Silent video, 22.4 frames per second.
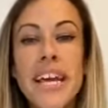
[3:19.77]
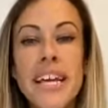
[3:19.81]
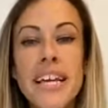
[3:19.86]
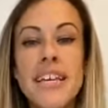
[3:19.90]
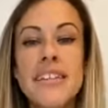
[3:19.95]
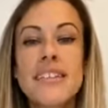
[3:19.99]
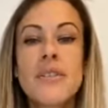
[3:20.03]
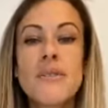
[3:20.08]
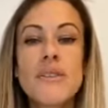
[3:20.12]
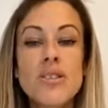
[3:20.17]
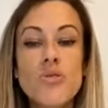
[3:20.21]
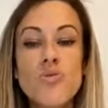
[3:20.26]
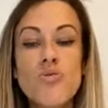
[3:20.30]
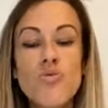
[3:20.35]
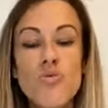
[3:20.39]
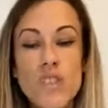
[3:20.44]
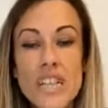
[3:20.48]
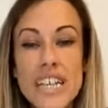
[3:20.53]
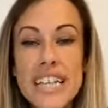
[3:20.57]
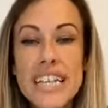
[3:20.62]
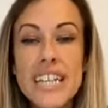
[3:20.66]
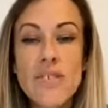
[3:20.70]
So it's
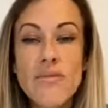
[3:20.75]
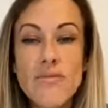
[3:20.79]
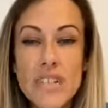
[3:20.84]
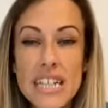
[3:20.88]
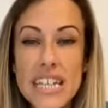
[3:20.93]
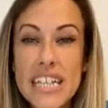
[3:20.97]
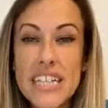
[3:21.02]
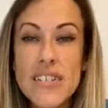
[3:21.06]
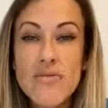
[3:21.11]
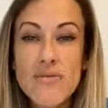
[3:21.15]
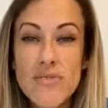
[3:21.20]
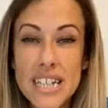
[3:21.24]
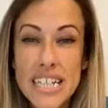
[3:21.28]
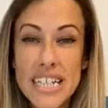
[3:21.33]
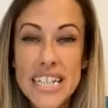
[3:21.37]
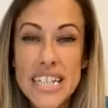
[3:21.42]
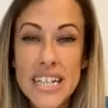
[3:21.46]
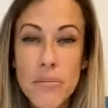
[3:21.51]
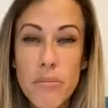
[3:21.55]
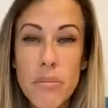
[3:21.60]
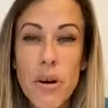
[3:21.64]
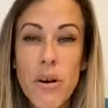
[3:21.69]
really, really,
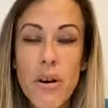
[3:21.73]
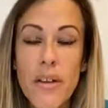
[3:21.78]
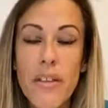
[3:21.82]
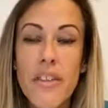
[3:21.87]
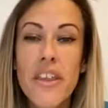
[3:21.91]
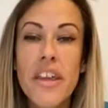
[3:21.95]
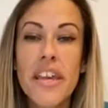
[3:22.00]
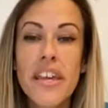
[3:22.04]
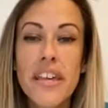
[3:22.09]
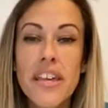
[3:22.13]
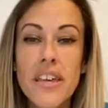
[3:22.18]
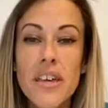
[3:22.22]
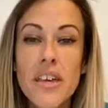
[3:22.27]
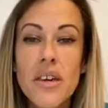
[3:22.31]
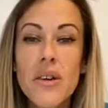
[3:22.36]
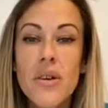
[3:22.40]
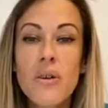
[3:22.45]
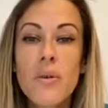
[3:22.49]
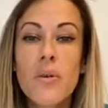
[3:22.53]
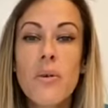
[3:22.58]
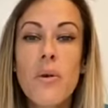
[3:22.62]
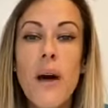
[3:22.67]
really important that
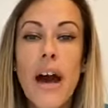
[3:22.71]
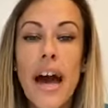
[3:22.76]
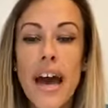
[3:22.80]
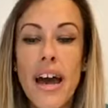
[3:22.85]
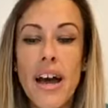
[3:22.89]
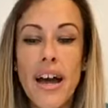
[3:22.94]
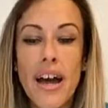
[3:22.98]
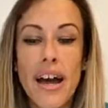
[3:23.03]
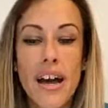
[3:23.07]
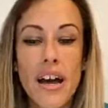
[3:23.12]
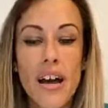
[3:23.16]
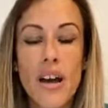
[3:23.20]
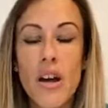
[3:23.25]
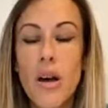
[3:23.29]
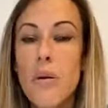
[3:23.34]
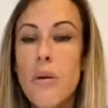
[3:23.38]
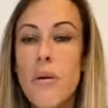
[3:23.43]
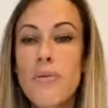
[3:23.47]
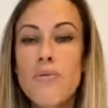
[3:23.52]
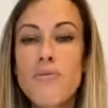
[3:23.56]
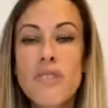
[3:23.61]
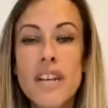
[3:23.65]
you are
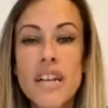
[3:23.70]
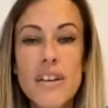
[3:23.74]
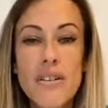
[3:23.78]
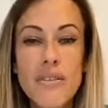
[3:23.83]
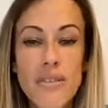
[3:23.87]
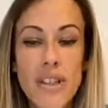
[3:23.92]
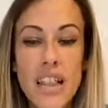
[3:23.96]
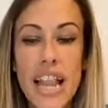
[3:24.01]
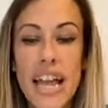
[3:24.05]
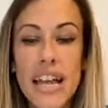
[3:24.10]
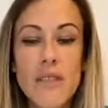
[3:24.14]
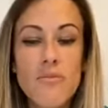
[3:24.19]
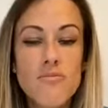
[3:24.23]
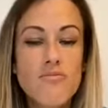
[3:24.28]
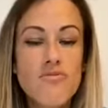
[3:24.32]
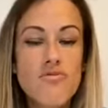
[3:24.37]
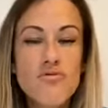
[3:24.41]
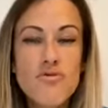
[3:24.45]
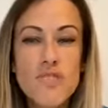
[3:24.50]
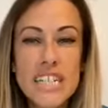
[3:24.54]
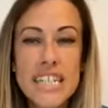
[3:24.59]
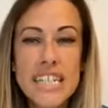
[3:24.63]

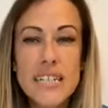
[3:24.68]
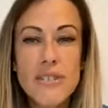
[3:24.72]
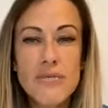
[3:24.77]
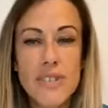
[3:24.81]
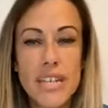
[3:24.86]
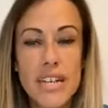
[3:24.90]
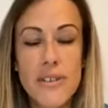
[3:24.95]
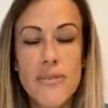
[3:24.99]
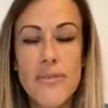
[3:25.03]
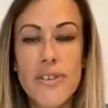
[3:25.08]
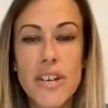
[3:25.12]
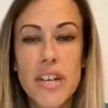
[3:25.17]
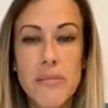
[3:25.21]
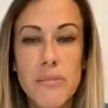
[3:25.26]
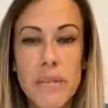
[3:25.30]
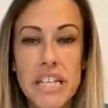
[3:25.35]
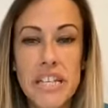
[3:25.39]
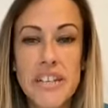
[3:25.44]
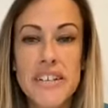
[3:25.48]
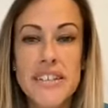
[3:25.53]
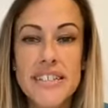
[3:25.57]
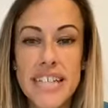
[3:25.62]

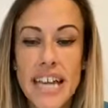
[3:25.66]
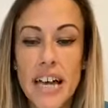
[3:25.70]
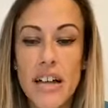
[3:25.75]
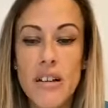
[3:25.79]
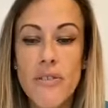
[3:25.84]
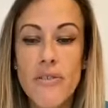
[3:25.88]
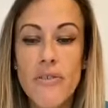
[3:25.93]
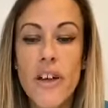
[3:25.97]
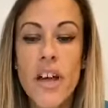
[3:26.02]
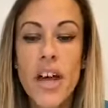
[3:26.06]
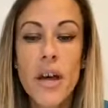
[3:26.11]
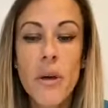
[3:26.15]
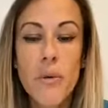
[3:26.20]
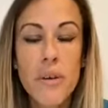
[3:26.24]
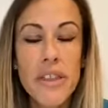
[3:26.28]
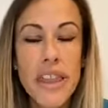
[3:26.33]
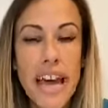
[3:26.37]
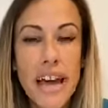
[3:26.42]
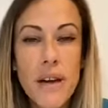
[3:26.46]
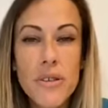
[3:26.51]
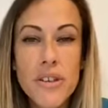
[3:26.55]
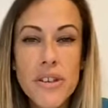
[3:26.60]
reaffirming yourself with
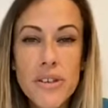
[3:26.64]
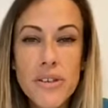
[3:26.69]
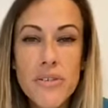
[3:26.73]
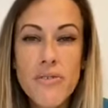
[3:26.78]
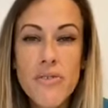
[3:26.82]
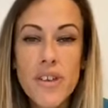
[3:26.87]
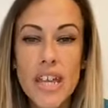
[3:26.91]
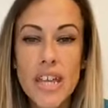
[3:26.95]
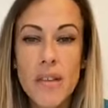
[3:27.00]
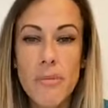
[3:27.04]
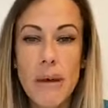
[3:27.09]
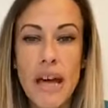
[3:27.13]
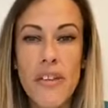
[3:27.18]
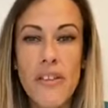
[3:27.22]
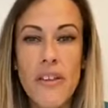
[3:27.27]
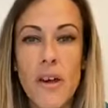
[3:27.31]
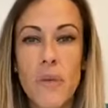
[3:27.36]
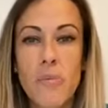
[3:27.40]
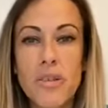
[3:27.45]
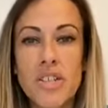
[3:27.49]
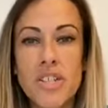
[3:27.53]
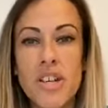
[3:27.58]
how you feel about the
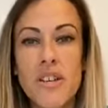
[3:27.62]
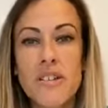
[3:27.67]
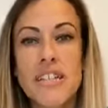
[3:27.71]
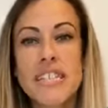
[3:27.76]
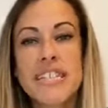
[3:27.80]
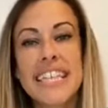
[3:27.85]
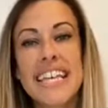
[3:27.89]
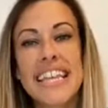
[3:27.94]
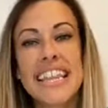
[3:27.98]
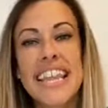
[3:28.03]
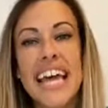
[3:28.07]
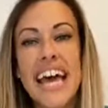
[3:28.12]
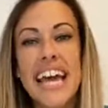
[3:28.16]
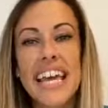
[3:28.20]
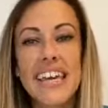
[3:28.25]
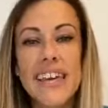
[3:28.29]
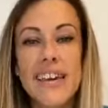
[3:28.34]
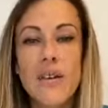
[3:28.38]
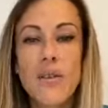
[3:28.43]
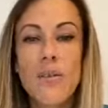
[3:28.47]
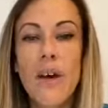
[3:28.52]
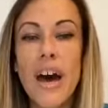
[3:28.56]
opportunity, that
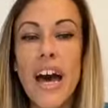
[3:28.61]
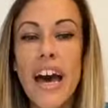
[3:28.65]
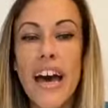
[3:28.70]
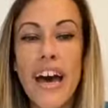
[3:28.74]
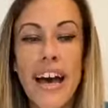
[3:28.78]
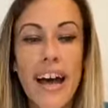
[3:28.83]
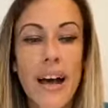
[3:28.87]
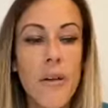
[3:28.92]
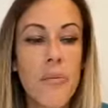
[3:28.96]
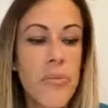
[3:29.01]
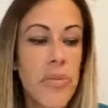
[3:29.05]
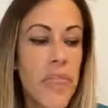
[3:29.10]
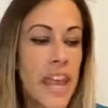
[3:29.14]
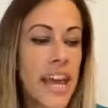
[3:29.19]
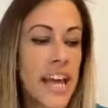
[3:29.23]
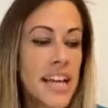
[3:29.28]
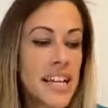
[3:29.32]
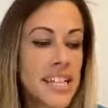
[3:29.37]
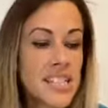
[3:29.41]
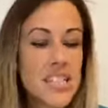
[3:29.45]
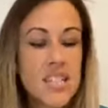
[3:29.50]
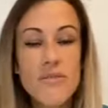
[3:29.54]
you are
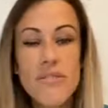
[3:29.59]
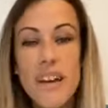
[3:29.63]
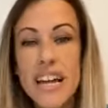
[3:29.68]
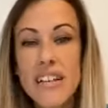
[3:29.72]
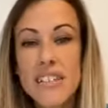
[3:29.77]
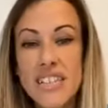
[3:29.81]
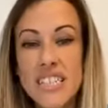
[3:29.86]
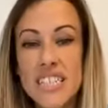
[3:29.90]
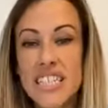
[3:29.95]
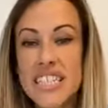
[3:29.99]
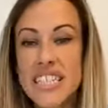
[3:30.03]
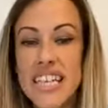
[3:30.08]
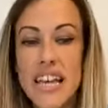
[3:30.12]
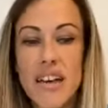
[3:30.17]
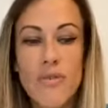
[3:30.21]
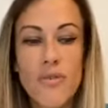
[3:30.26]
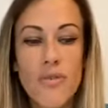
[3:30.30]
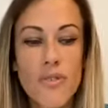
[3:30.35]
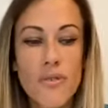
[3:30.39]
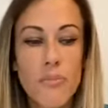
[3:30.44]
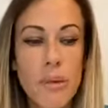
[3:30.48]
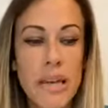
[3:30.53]
surrounding
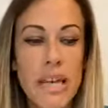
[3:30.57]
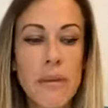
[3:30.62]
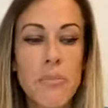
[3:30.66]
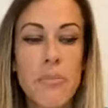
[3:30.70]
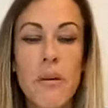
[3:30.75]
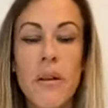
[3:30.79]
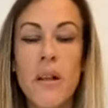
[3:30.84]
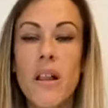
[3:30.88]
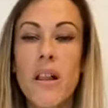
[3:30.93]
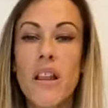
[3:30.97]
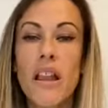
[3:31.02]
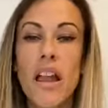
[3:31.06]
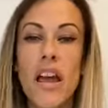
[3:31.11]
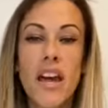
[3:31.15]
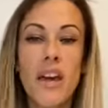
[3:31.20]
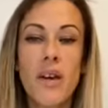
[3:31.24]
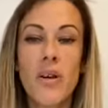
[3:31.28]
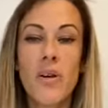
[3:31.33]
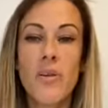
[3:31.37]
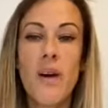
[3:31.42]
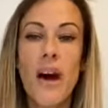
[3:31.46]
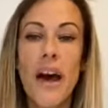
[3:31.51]
yourself with people
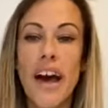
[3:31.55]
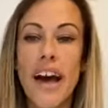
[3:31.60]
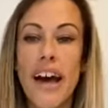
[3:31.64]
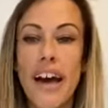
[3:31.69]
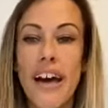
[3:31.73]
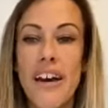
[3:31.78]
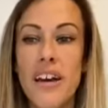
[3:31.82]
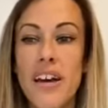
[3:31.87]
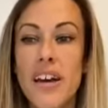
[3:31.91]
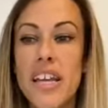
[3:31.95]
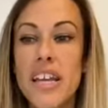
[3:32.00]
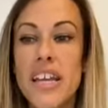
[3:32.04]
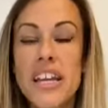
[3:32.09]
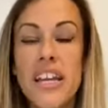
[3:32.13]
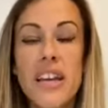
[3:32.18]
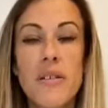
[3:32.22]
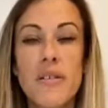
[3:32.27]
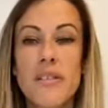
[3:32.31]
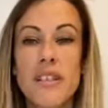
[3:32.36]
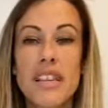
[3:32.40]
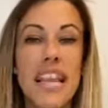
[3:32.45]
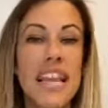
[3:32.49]
who are, you
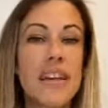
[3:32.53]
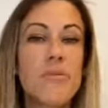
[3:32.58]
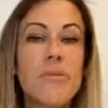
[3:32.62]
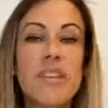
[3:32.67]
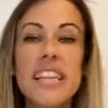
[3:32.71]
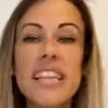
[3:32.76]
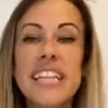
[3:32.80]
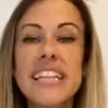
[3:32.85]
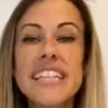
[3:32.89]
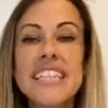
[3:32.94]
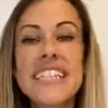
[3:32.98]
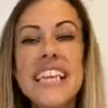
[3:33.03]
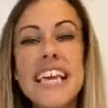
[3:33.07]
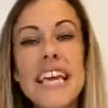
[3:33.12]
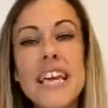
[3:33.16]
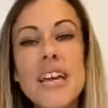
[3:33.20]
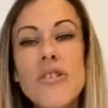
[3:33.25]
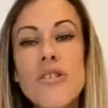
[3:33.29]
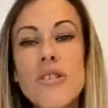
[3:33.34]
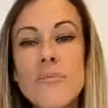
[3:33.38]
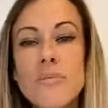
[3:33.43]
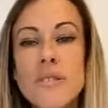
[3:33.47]
know, like within your team
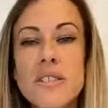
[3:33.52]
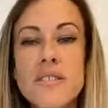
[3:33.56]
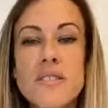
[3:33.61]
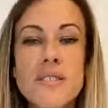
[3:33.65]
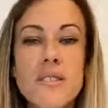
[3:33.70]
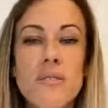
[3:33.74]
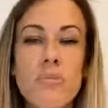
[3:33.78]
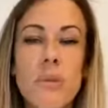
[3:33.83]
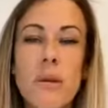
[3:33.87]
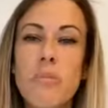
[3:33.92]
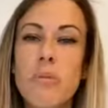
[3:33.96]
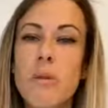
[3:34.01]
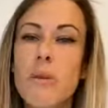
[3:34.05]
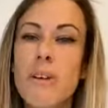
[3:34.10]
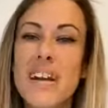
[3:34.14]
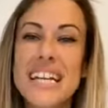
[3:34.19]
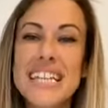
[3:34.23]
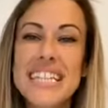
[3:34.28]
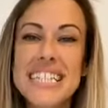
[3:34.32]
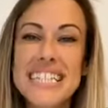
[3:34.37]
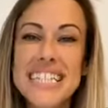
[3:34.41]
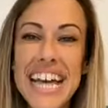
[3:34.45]
groups and stuff, people are
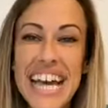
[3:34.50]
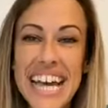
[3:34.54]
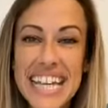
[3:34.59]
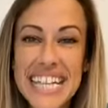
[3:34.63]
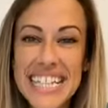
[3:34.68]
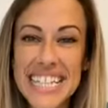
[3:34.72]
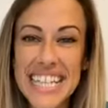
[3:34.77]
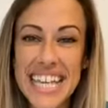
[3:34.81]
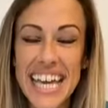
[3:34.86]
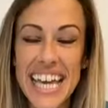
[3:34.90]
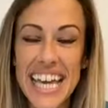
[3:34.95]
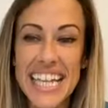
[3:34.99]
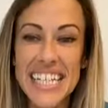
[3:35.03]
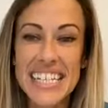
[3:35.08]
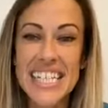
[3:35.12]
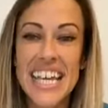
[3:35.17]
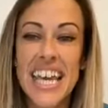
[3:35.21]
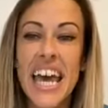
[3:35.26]
excited,